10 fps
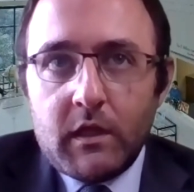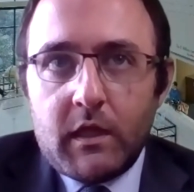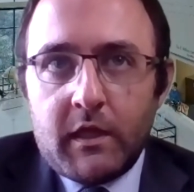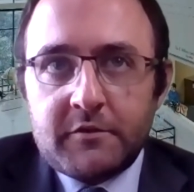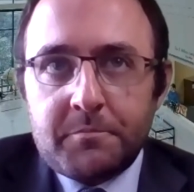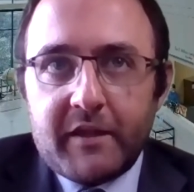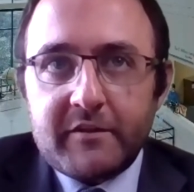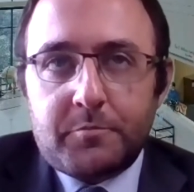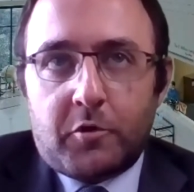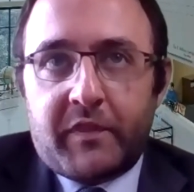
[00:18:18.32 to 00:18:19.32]
It's
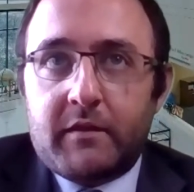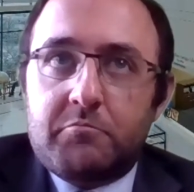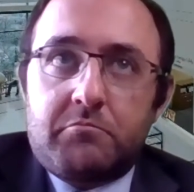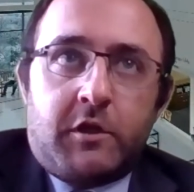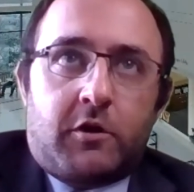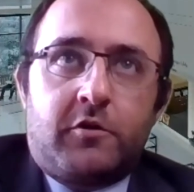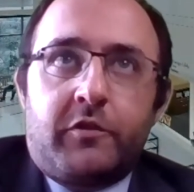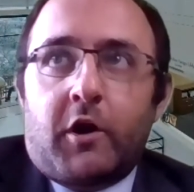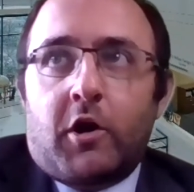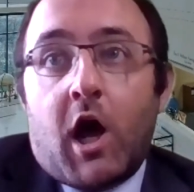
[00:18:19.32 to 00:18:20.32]
possible that
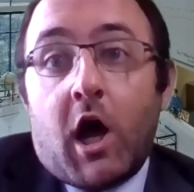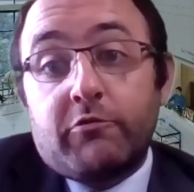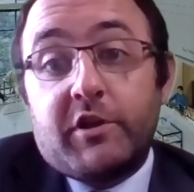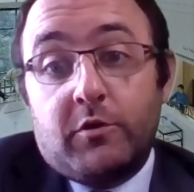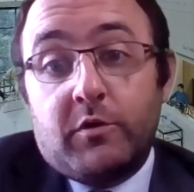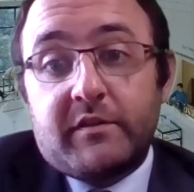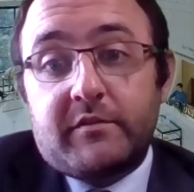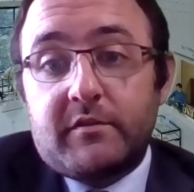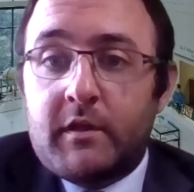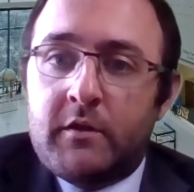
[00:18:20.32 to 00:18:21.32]
there are 100
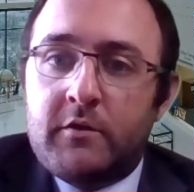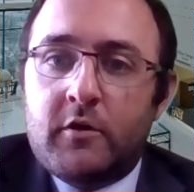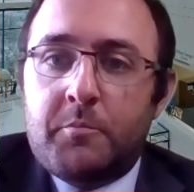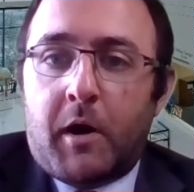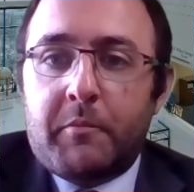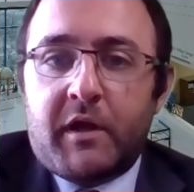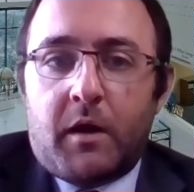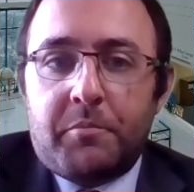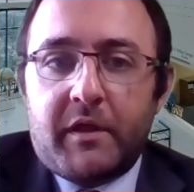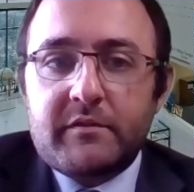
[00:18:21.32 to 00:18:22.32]
units in your apartment
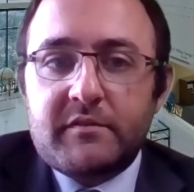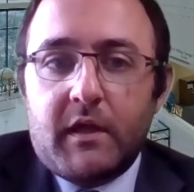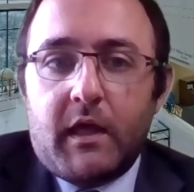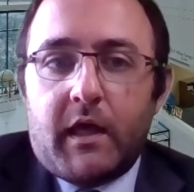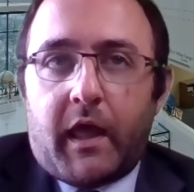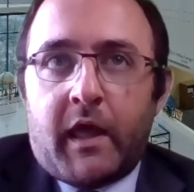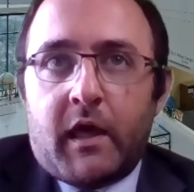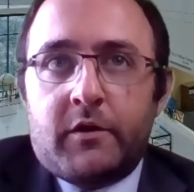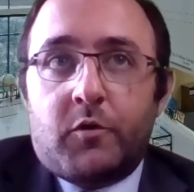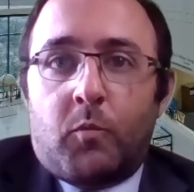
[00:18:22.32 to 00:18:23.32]
complex,
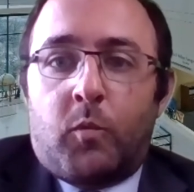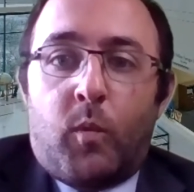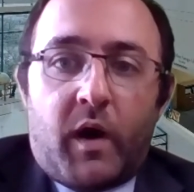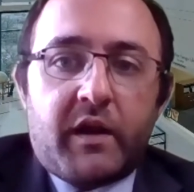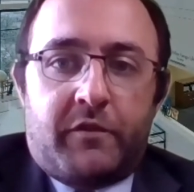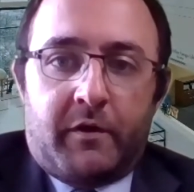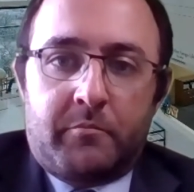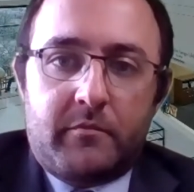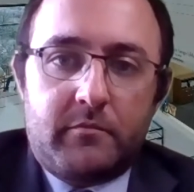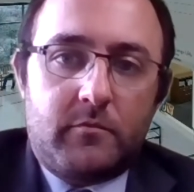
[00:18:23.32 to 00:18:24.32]
and one of
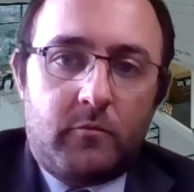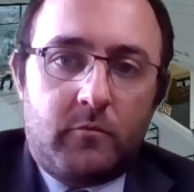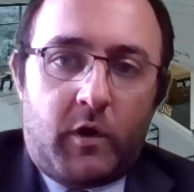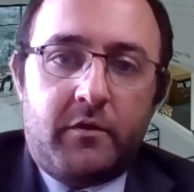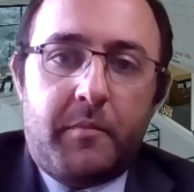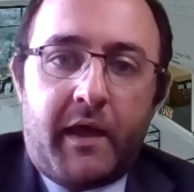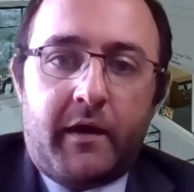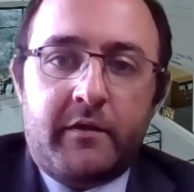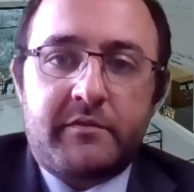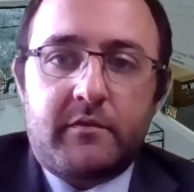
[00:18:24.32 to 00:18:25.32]
them
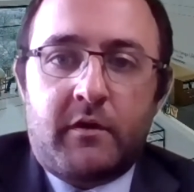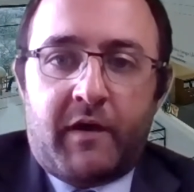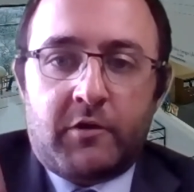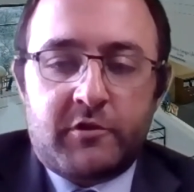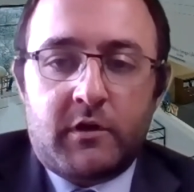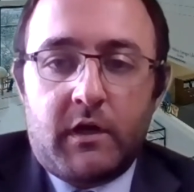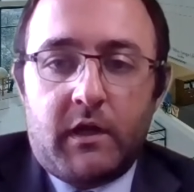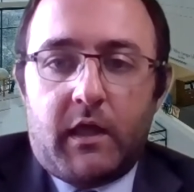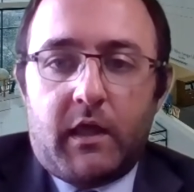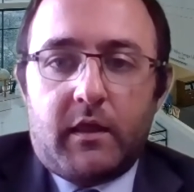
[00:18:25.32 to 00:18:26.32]
has a voucher.
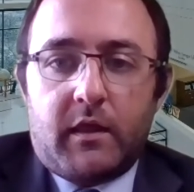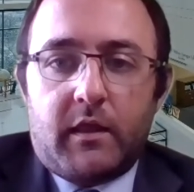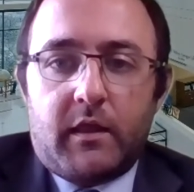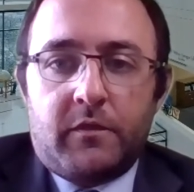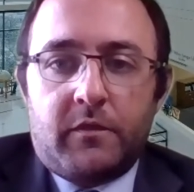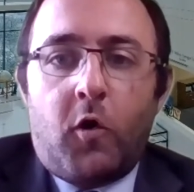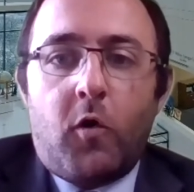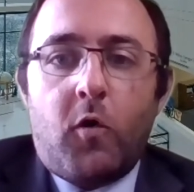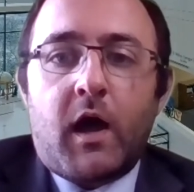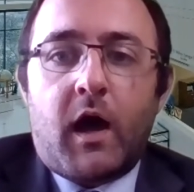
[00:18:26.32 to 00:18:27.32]
The
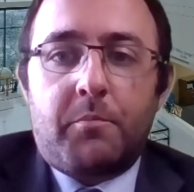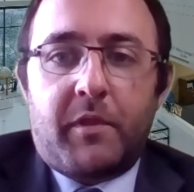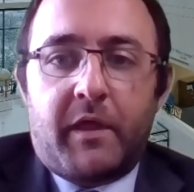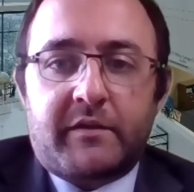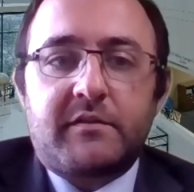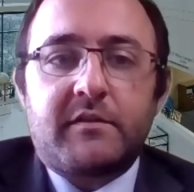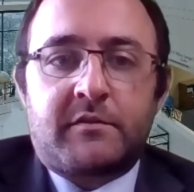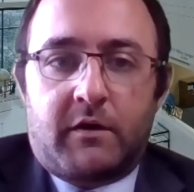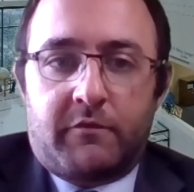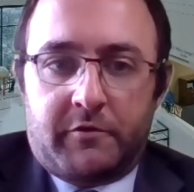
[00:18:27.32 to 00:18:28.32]
whole complex is
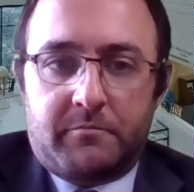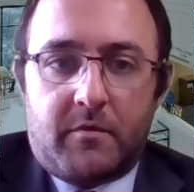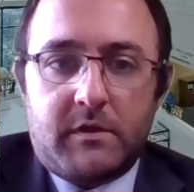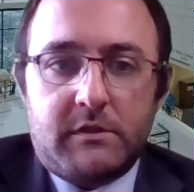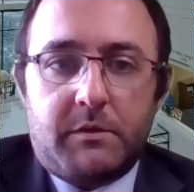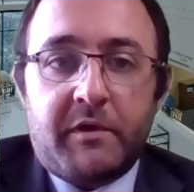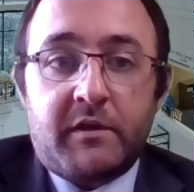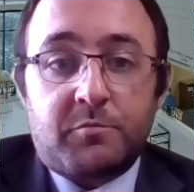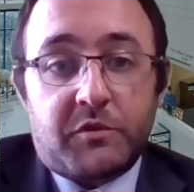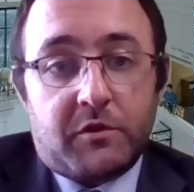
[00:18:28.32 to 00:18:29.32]
covered,
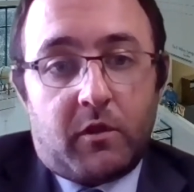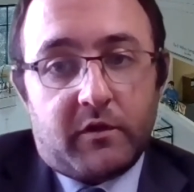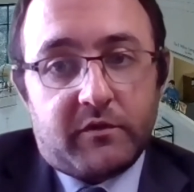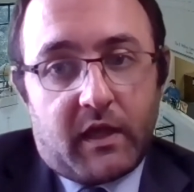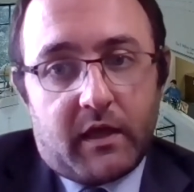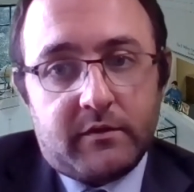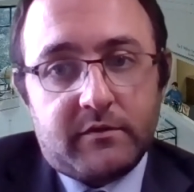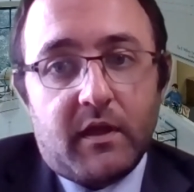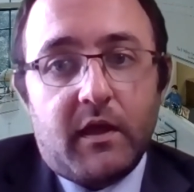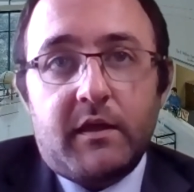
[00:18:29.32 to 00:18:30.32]
because what the law says
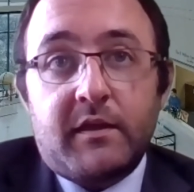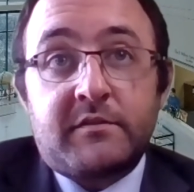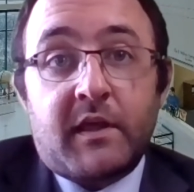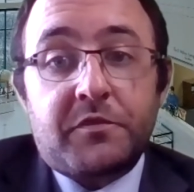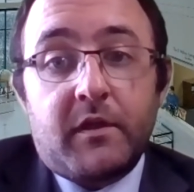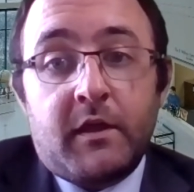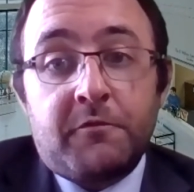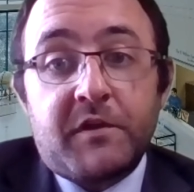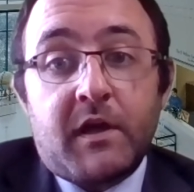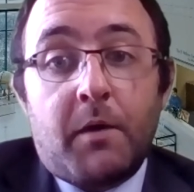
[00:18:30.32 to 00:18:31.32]
is that if
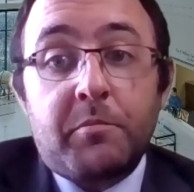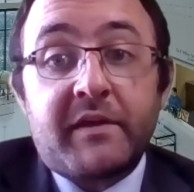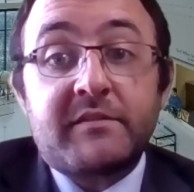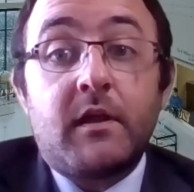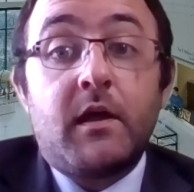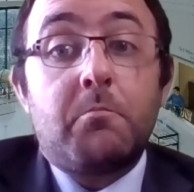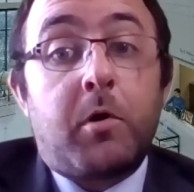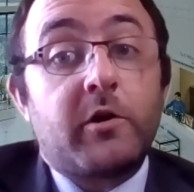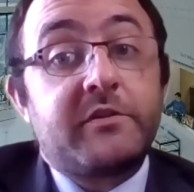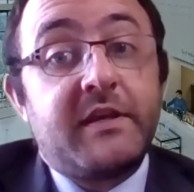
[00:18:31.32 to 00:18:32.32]
the complex
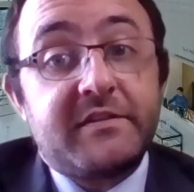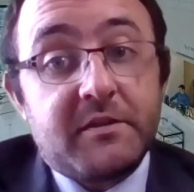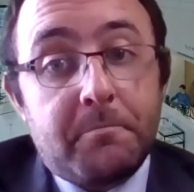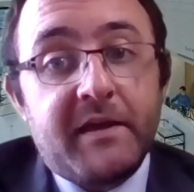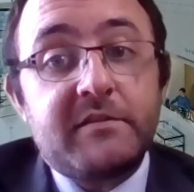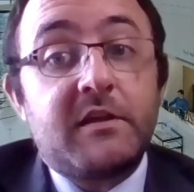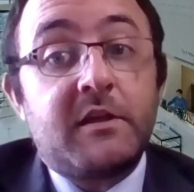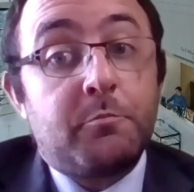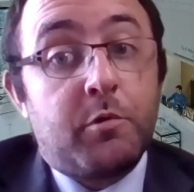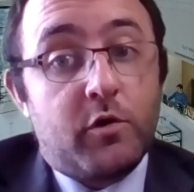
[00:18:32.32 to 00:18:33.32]
participates in
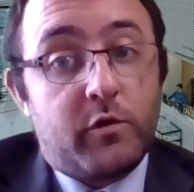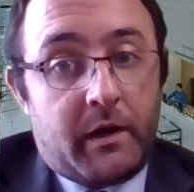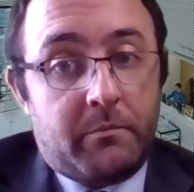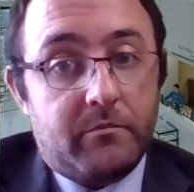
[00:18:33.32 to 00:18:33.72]
a program,